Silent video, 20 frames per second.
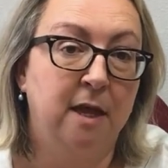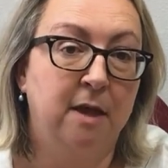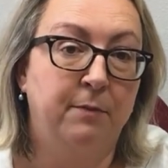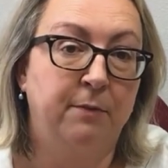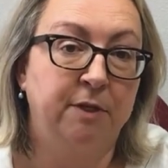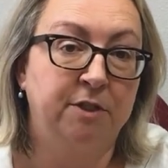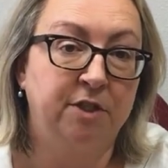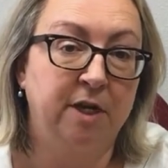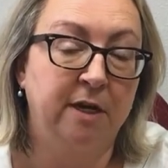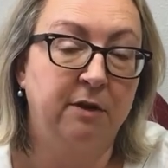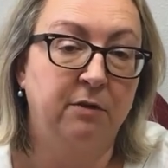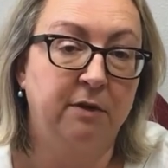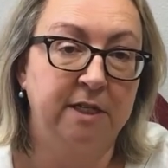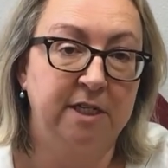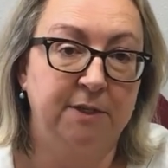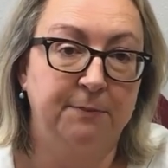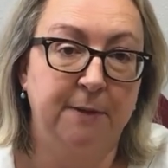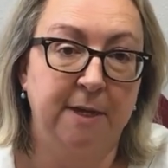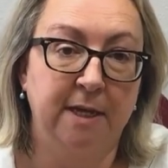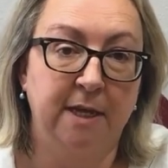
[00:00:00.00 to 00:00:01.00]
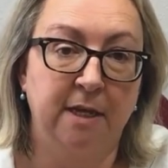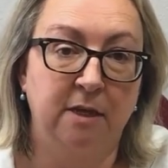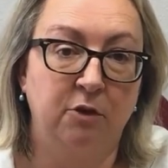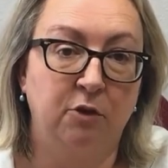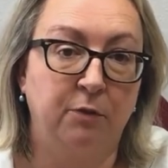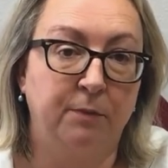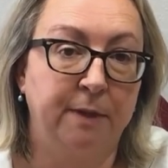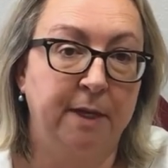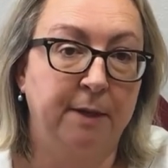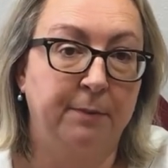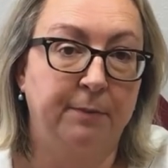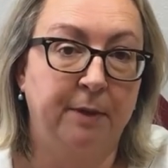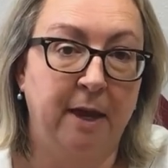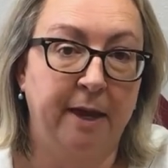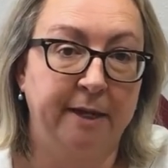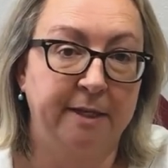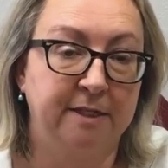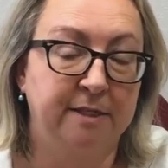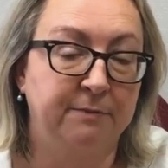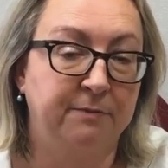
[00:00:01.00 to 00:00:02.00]
But generally speaking, you'll be
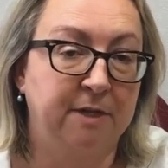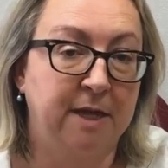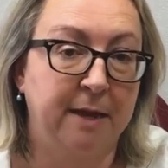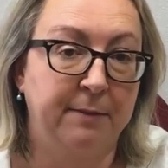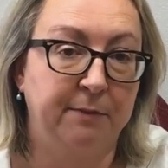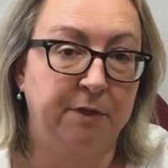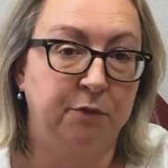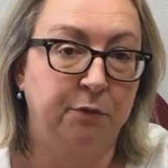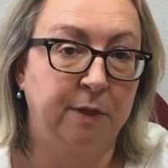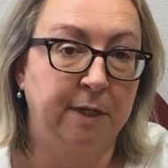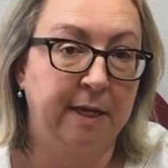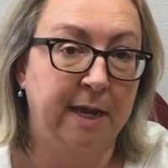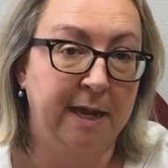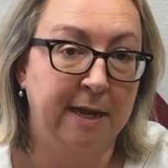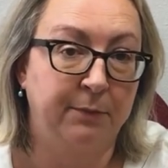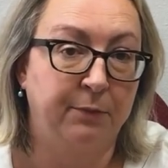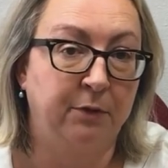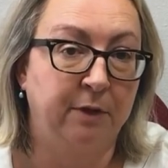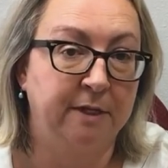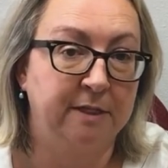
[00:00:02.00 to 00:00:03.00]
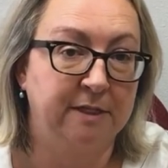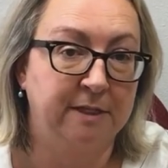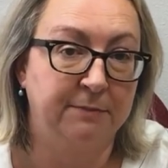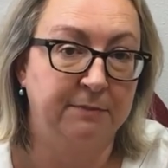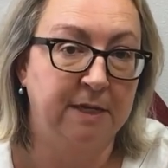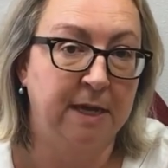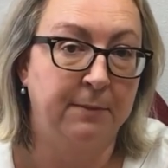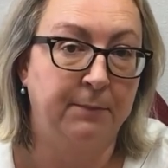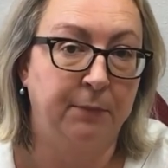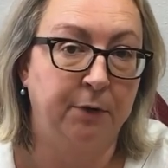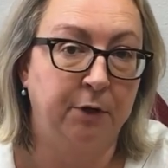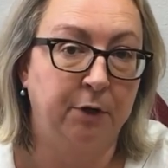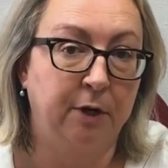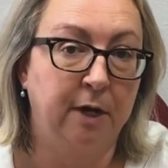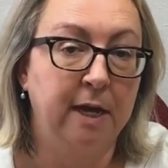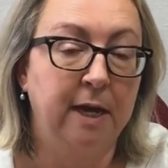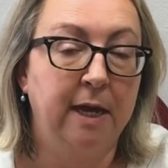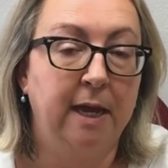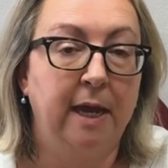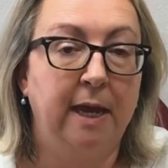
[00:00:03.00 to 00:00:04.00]
applying sometime between April and
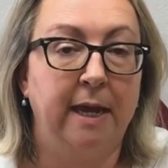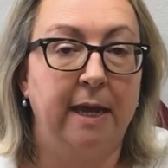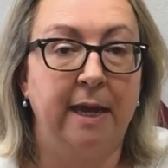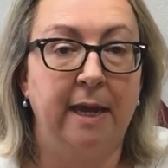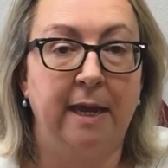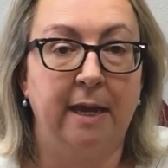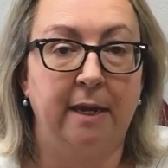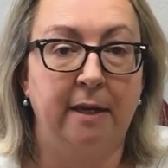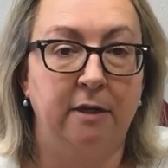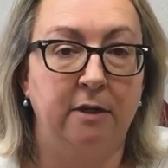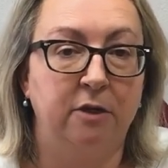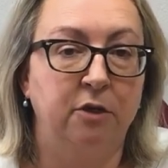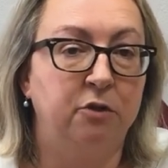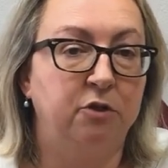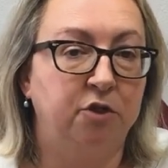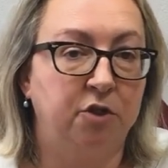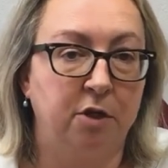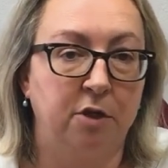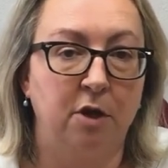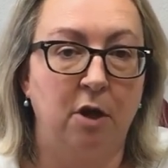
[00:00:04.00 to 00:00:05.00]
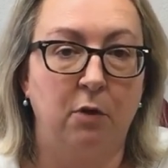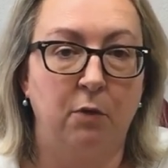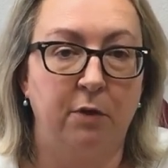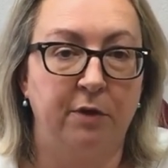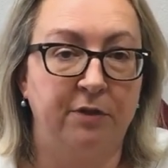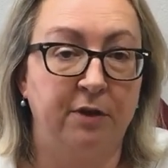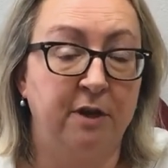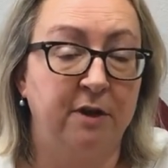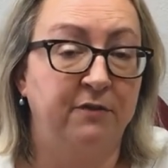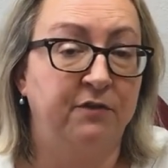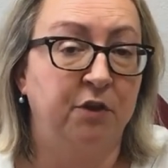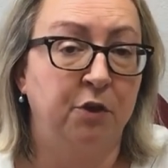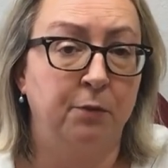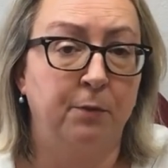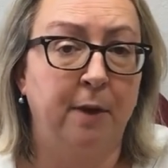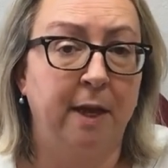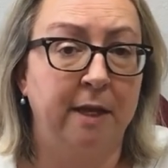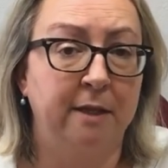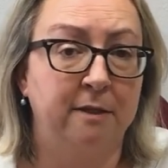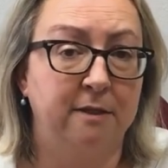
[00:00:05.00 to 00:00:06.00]
September, and you should know within a few
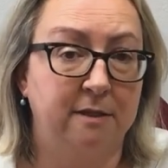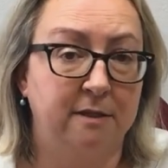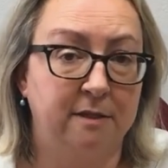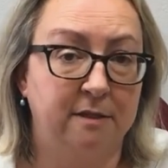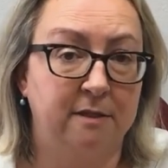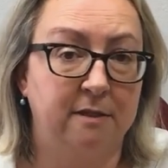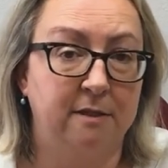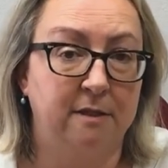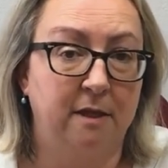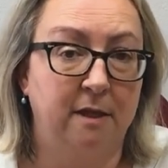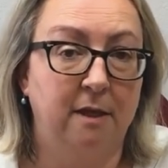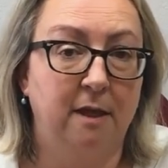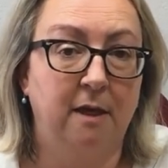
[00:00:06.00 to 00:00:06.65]
months,